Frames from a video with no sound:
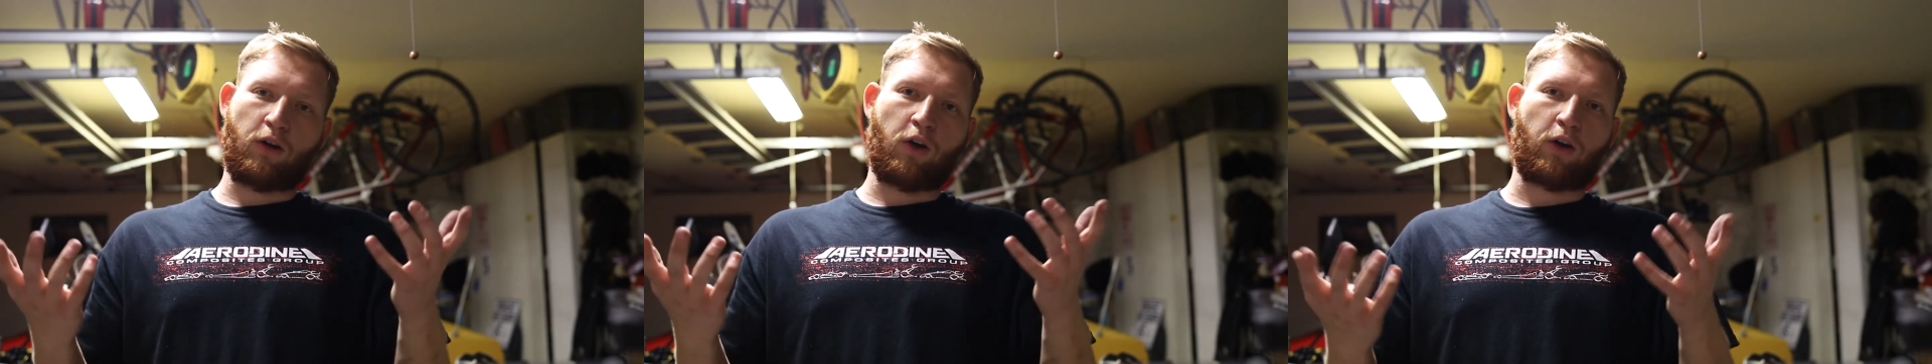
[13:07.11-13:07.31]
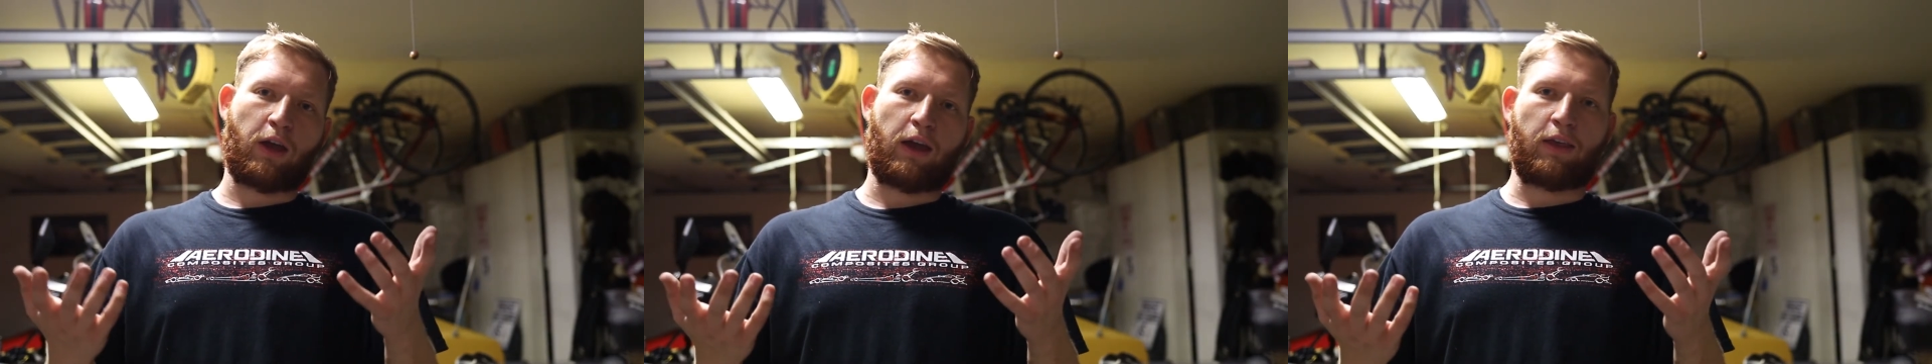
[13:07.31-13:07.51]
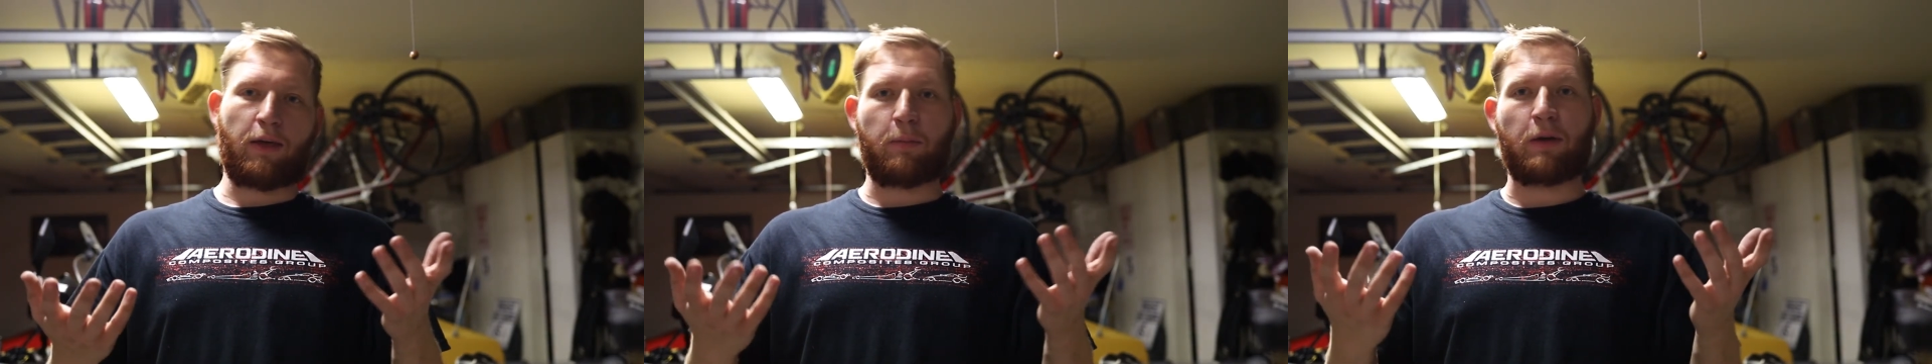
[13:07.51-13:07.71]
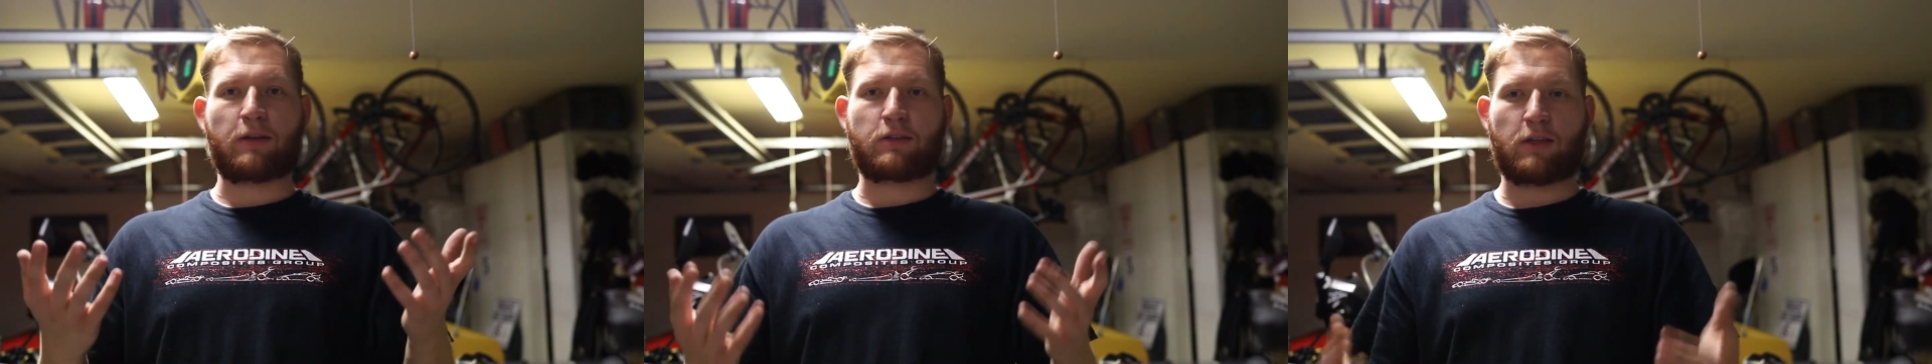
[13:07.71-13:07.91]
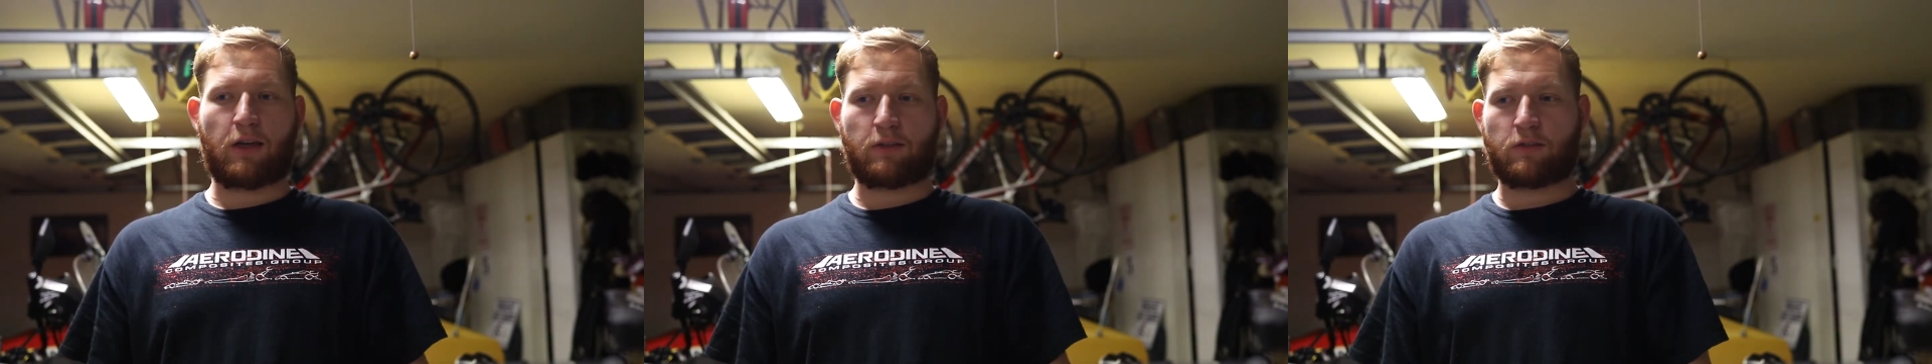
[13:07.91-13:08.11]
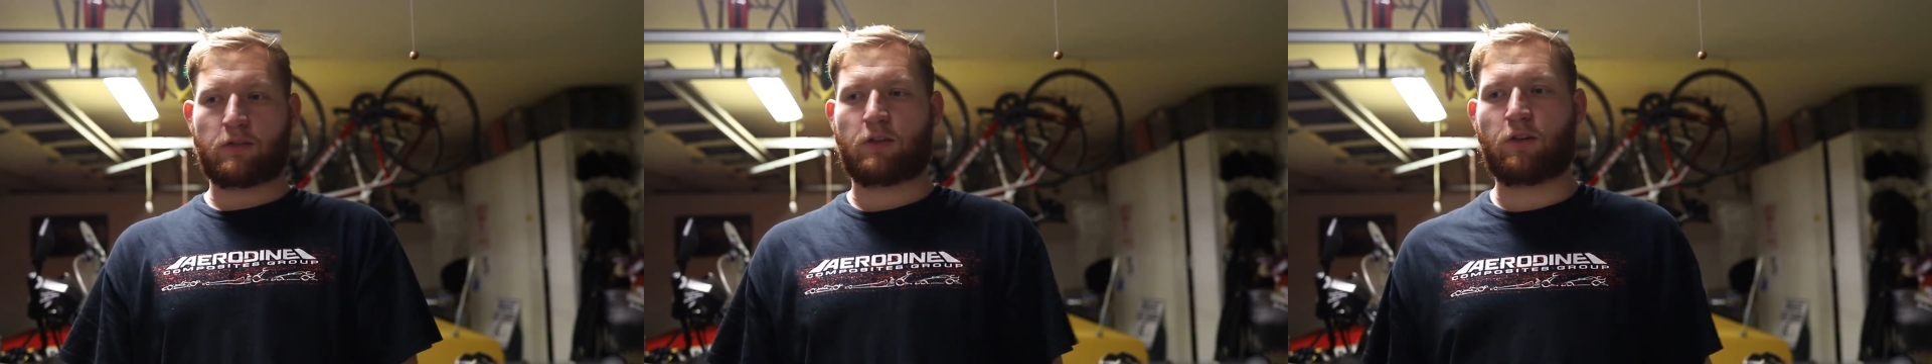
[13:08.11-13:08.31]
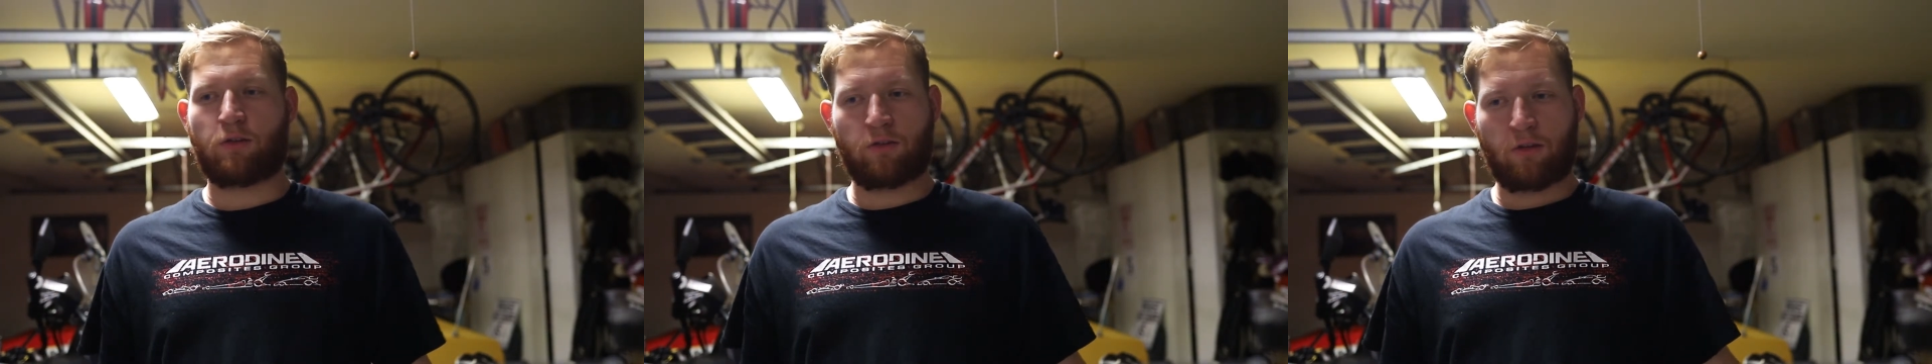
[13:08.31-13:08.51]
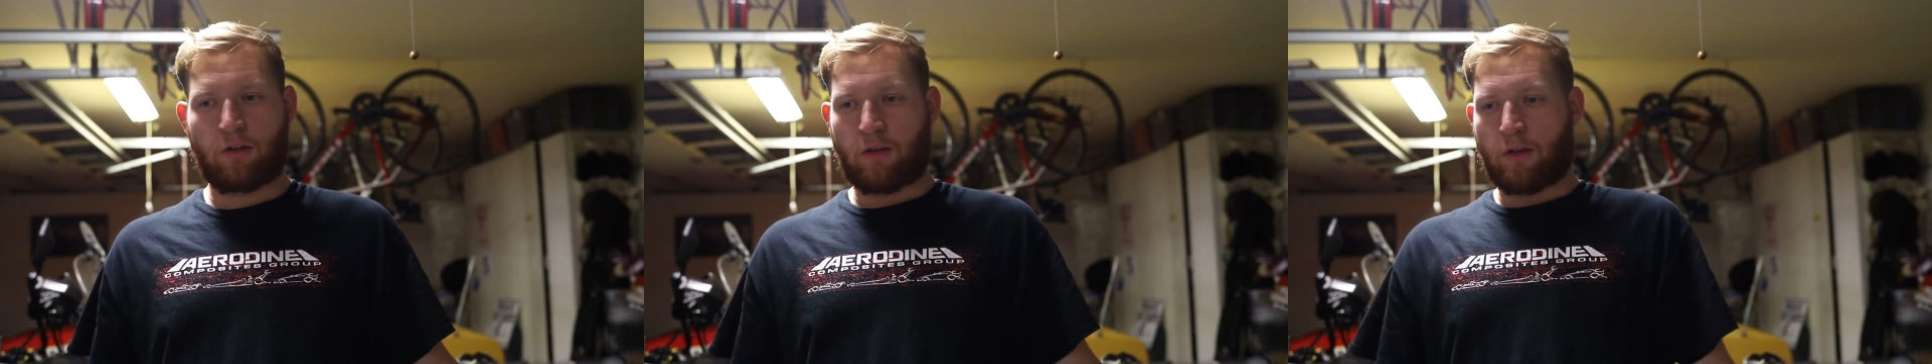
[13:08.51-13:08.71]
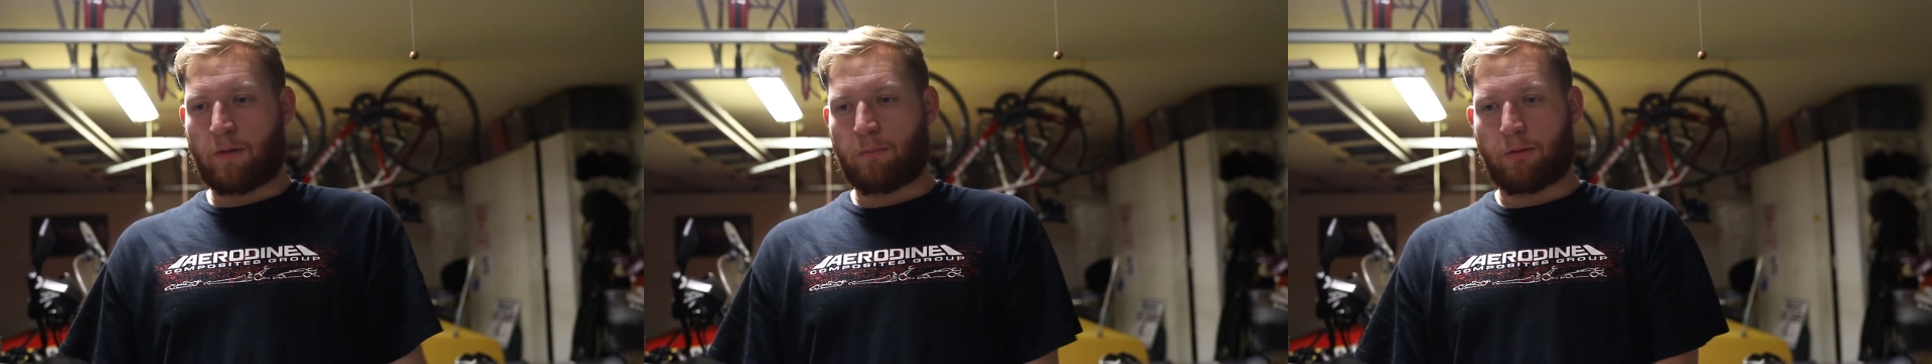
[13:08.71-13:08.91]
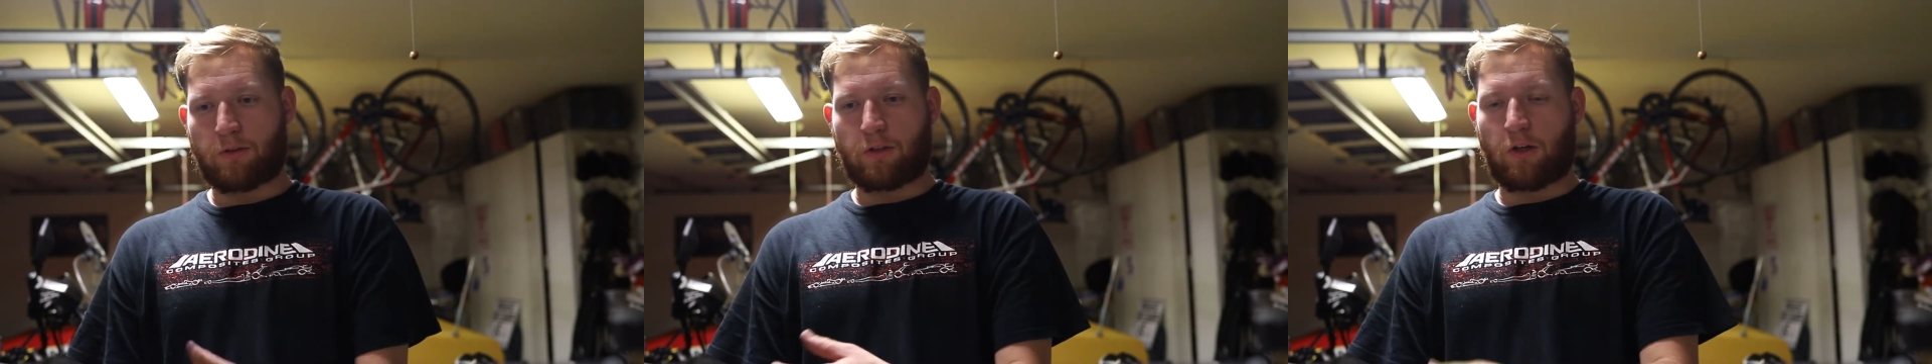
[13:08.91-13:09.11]
okay, that makes sense, so
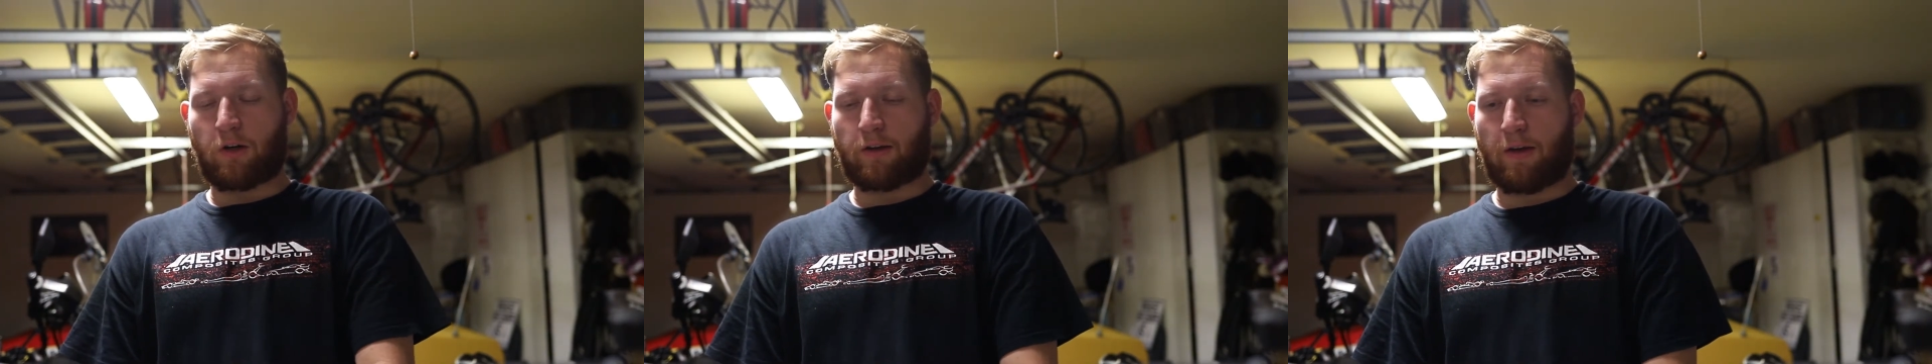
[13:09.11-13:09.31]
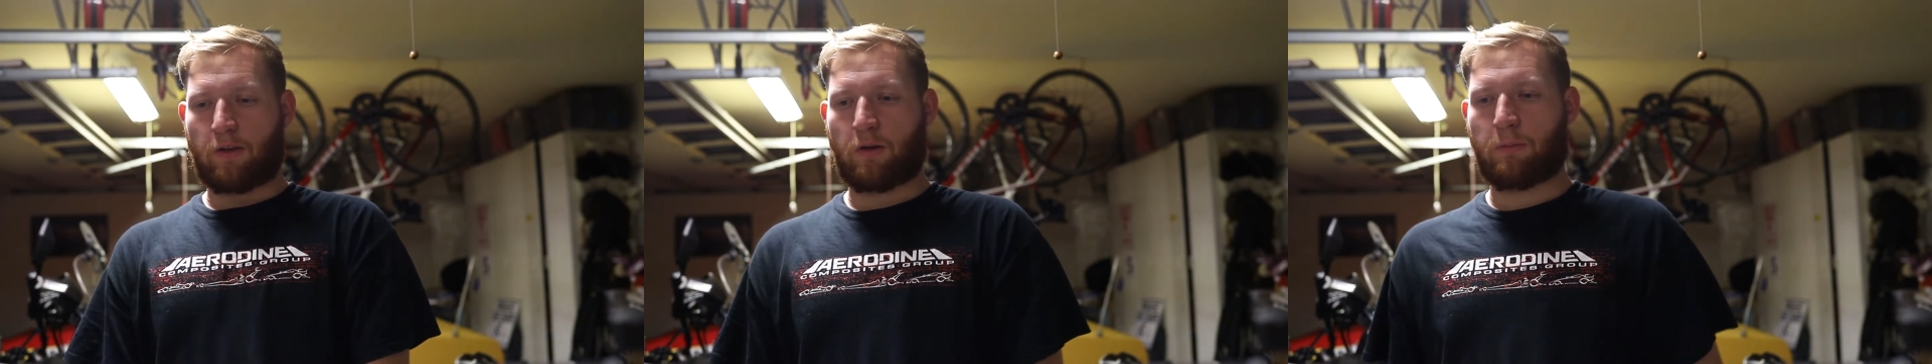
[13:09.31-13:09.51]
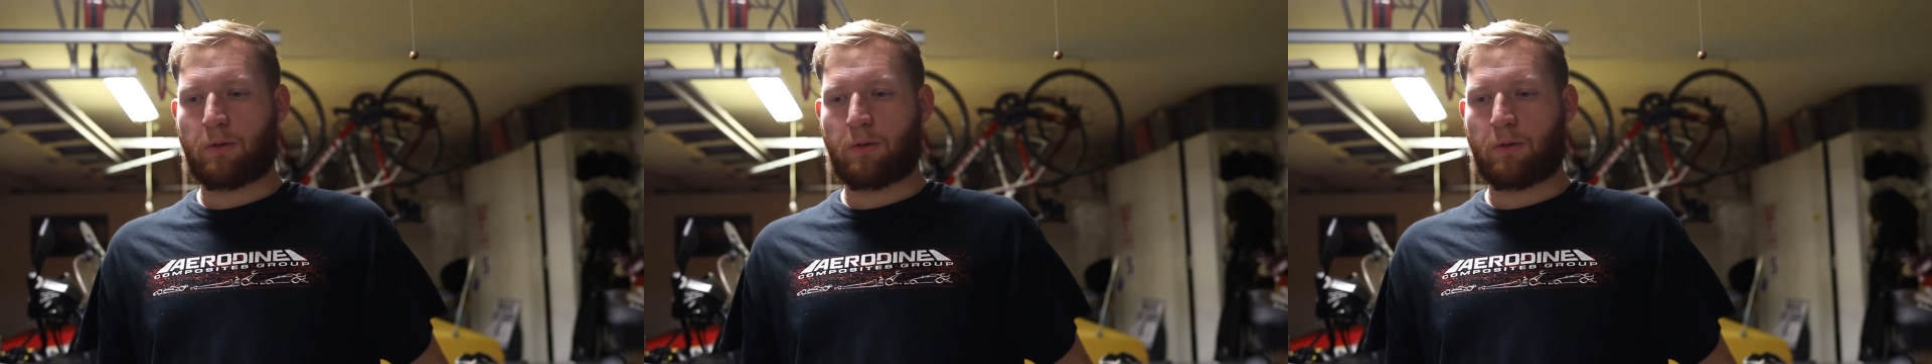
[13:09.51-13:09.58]
puts it all together.